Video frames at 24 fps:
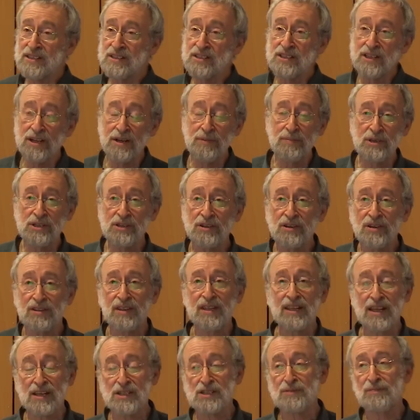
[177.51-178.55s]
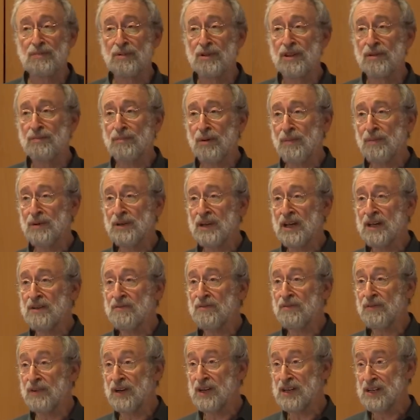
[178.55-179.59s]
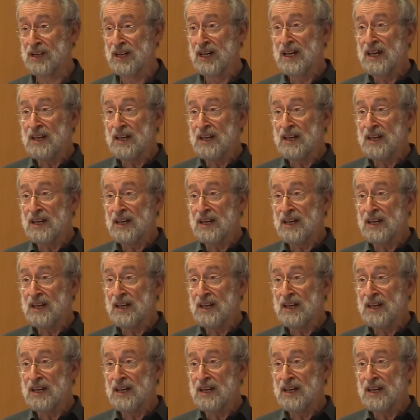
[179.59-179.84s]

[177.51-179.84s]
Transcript: interpreter. I think that's the proper name for it.